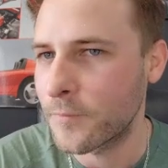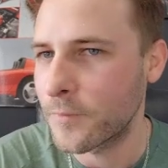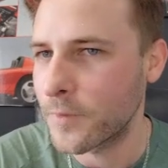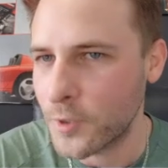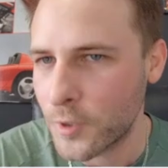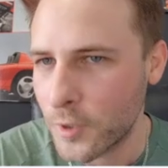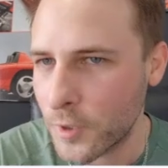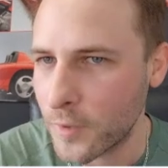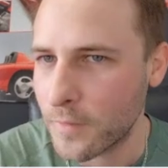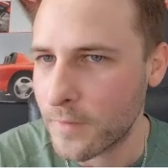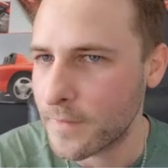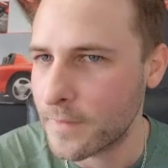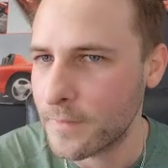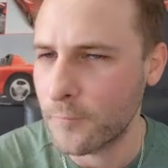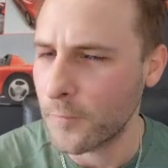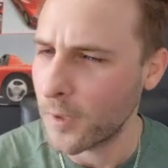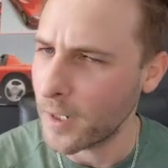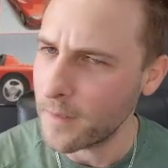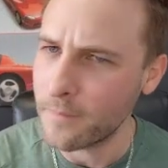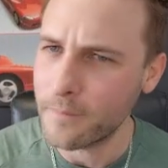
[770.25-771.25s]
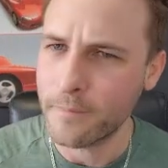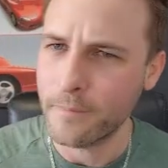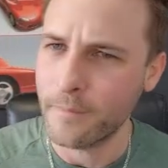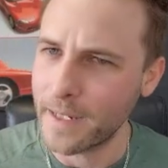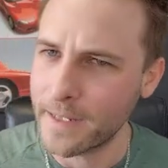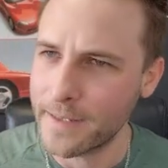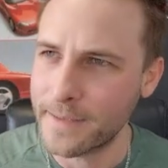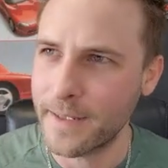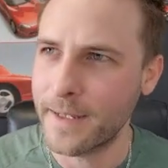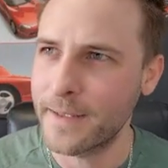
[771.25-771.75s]
returns, right?
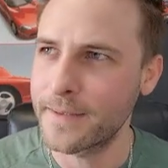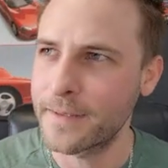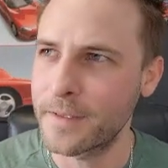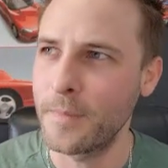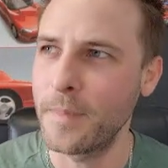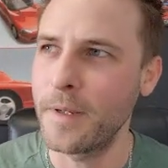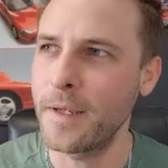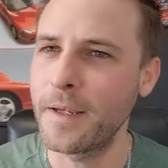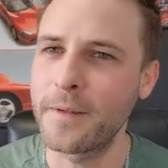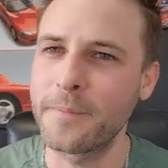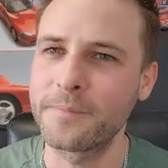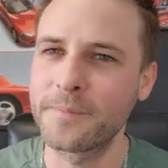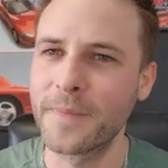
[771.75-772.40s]
Makes sense to me.